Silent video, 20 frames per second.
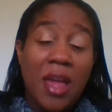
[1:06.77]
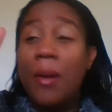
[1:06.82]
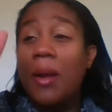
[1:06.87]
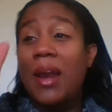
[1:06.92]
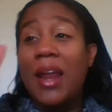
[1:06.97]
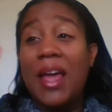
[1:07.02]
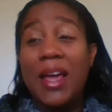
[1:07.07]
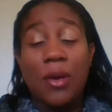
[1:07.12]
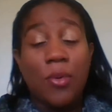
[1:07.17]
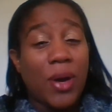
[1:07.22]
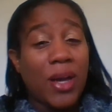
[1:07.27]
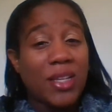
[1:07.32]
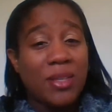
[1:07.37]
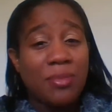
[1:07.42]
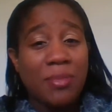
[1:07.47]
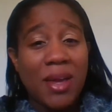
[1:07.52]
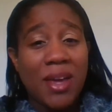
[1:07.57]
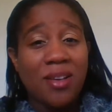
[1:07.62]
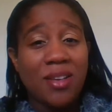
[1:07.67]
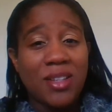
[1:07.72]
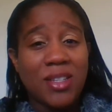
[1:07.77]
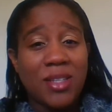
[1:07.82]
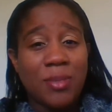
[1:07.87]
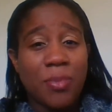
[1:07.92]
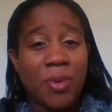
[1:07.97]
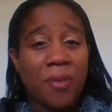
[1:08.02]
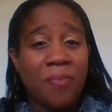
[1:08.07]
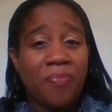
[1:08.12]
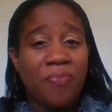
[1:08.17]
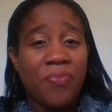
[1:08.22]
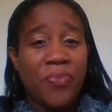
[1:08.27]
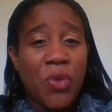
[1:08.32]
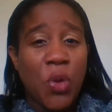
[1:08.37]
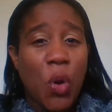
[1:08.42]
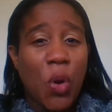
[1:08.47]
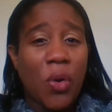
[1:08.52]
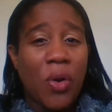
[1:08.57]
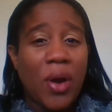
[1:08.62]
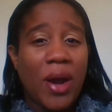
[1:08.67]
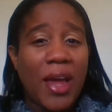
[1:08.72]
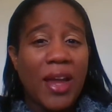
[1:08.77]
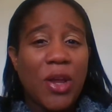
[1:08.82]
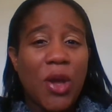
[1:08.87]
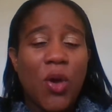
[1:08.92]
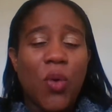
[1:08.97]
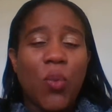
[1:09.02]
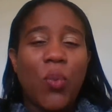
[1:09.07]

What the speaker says: Likewise, my husband, all right,